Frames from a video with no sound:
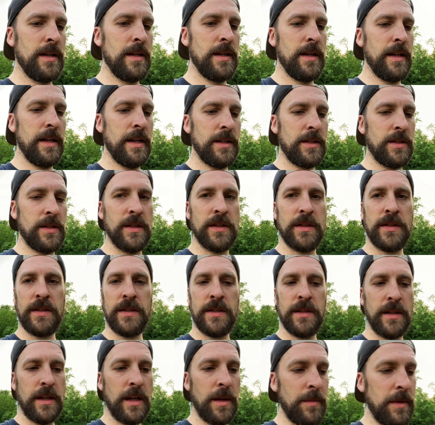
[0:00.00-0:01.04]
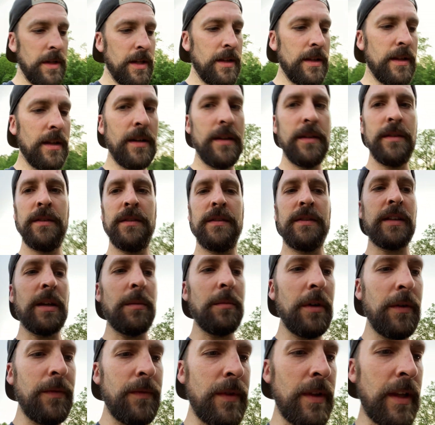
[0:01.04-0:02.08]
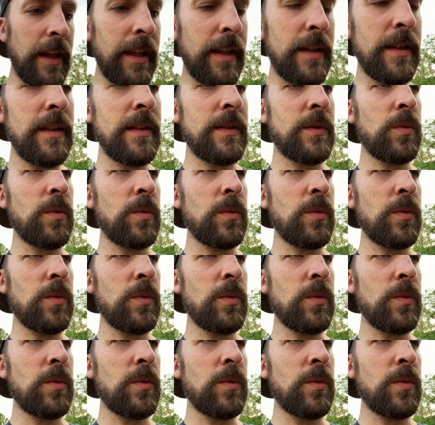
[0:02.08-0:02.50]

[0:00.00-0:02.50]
it's just, I mean, some of this